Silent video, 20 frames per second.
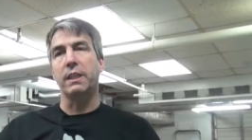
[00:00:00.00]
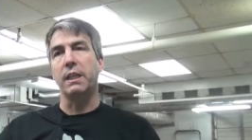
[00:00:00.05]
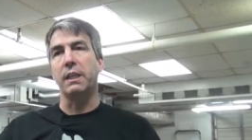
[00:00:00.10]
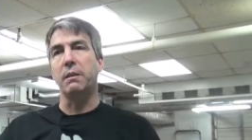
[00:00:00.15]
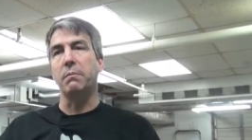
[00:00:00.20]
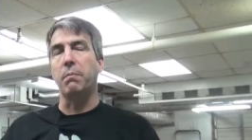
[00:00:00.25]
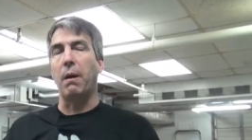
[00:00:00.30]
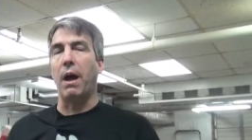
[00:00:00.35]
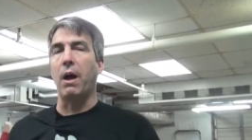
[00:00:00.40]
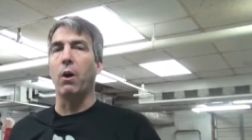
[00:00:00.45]

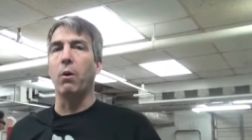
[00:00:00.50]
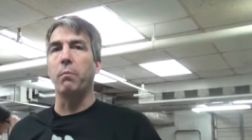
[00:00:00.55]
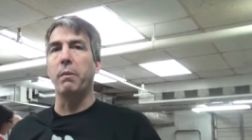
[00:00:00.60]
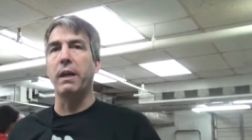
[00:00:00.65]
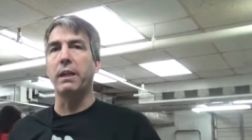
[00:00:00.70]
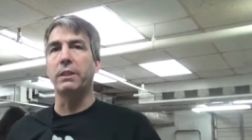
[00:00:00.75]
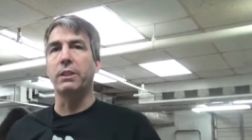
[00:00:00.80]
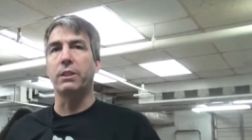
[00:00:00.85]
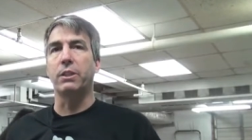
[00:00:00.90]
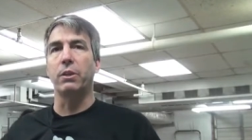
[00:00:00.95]
the
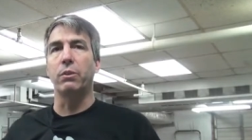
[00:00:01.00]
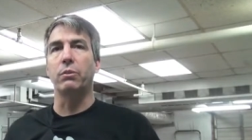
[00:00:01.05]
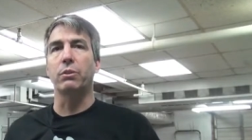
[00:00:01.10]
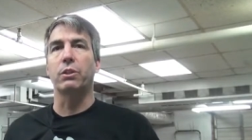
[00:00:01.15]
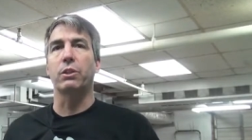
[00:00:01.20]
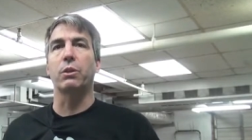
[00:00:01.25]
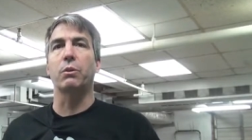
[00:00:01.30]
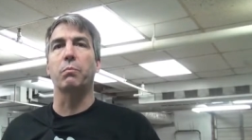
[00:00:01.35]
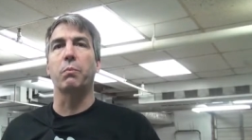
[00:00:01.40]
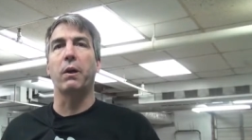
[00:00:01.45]
biomed
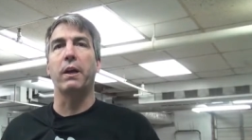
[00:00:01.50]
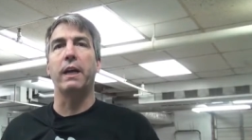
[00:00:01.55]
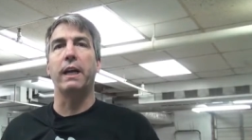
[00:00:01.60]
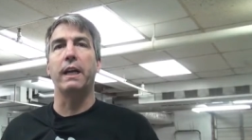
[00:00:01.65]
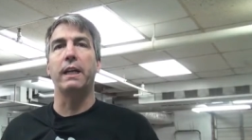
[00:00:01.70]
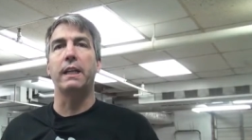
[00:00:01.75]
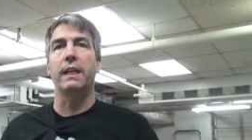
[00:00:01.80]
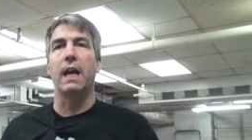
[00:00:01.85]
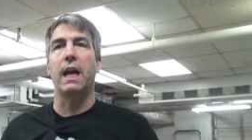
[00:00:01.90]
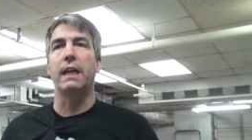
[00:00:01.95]
students that are
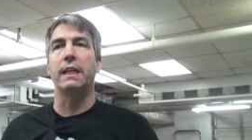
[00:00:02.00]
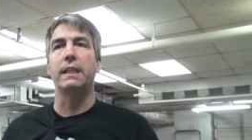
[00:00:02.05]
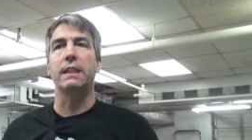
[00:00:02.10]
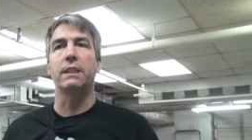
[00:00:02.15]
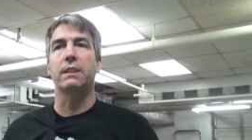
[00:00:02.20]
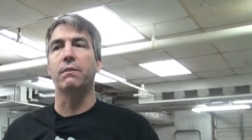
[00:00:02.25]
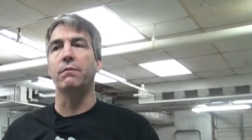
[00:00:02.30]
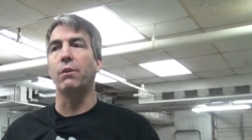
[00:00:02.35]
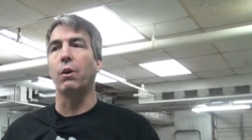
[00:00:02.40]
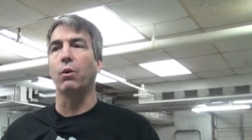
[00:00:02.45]
bringing in the
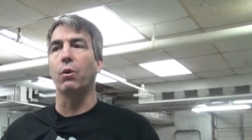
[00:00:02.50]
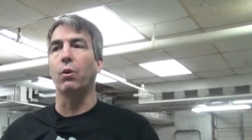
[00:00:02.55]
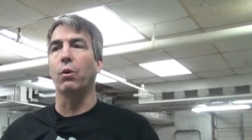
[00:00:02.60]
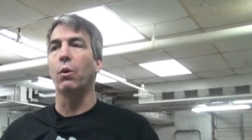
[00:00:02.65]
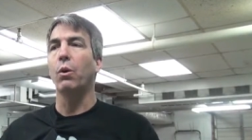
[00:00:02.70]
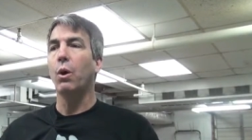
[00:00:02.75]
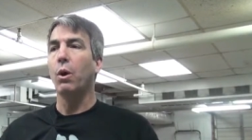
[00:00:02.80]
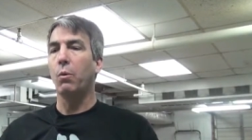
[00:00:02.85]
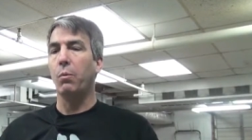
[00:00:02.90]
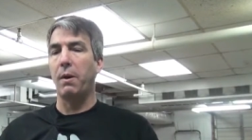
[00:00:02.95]
ideas of no, no,
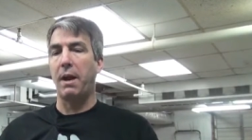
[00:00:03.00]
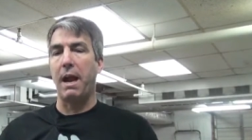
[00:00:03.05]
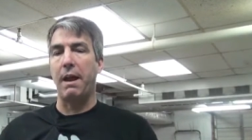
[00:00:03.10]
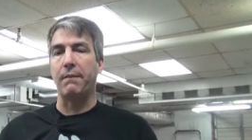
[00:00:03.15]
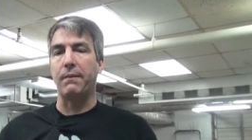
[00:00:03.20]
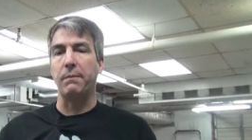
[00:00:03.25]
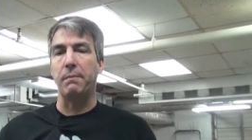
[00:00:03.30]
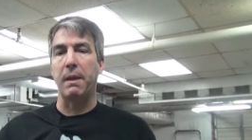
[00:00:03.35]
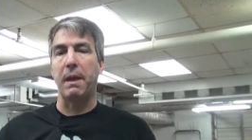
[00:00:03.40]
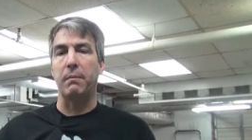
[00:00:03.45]
no, we
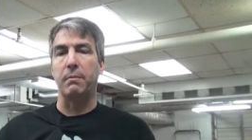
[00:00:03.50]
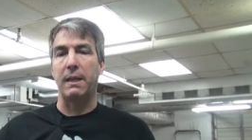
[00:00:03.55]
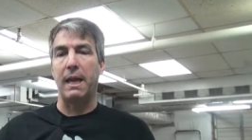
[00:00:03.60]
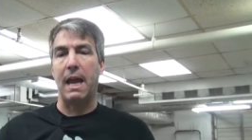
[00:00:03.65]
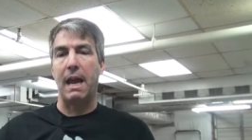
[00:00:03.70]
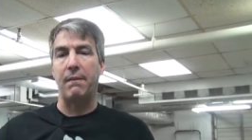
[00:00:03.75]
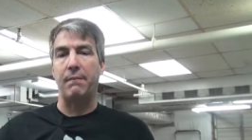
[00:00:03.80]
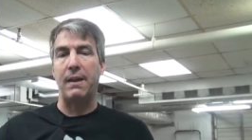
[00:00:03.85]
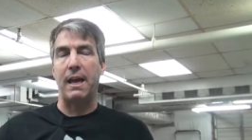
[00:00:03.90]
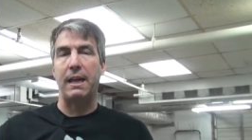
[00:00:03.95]
have to be able to
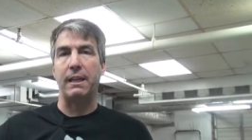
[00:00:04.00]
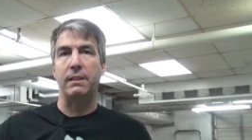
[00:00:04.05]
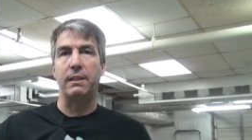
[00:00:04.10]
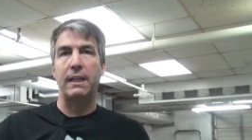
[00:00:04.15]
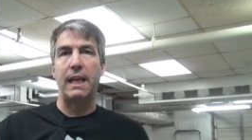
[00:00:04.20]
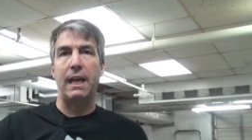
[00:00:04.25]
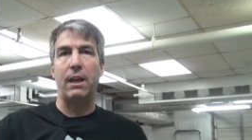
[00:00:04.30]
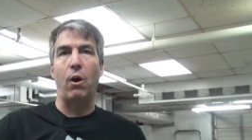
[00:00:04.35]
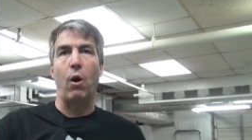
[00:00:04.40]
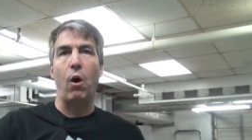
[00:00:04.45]
have that,
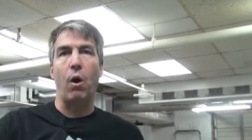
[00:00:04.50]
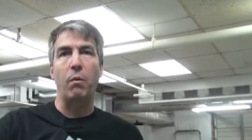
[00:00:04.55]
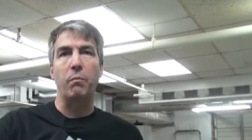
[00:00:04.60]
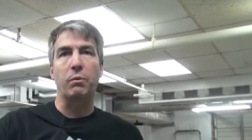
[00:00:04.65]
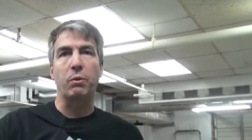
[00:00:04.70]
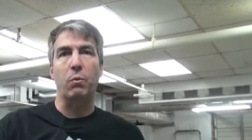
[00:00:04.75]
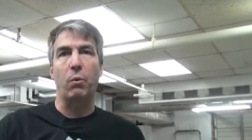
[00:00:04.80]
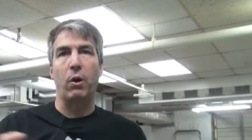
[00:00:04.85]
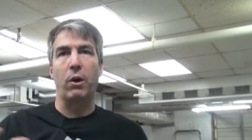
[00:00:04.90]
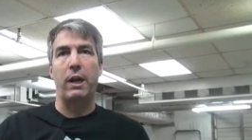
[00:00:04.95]
that
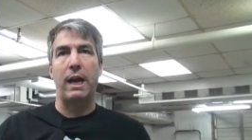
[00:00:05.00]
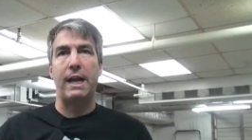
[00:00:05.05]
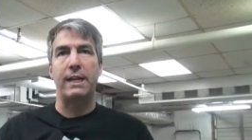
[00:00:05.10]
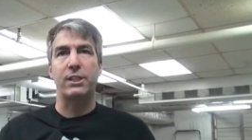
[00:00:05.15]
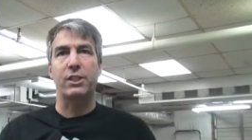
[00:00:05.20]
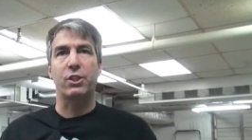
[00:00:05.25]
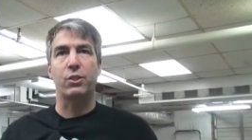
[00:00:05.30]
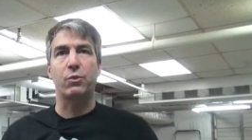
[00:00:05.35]
arm to where it has